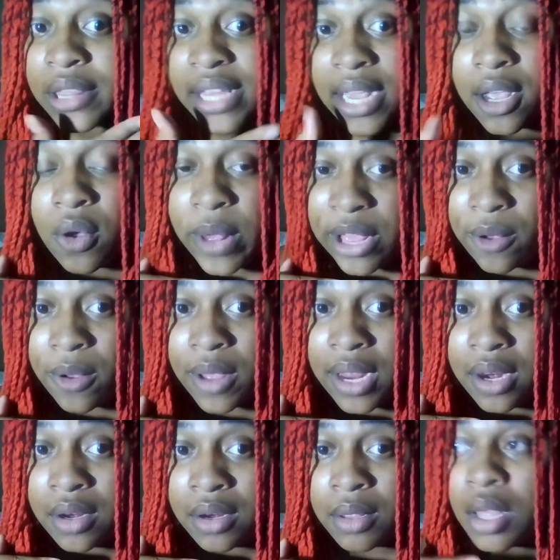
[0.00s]
thing going
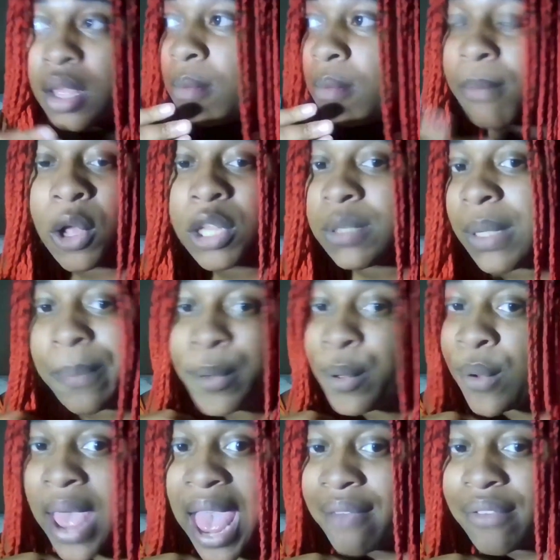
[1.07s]
on, most people who
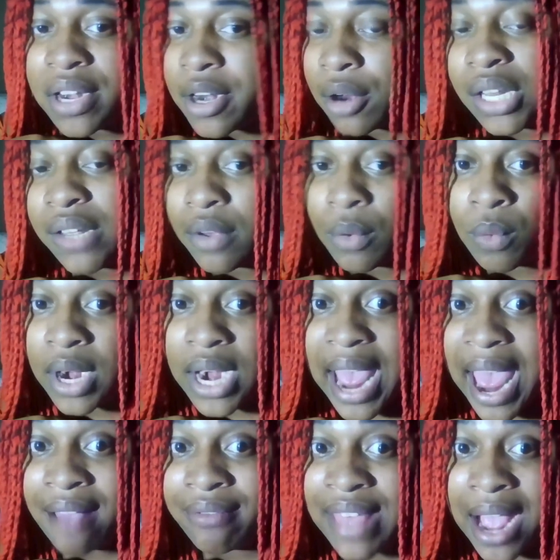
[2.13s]
have it don't even want to
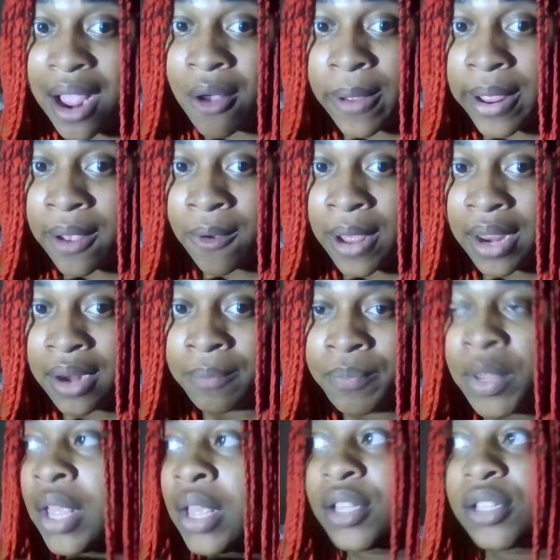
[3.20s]
have it going on.
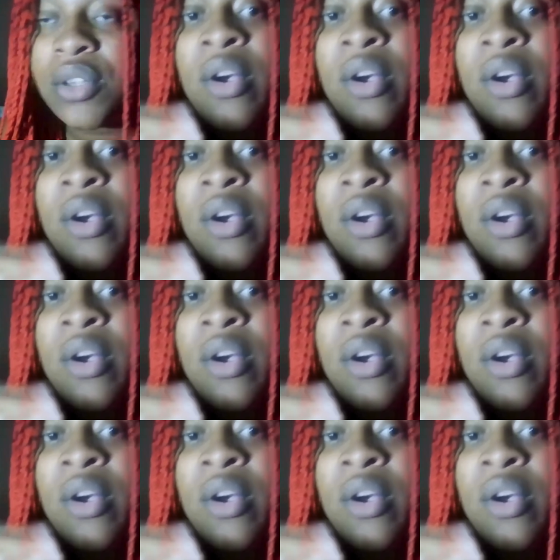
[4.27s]
So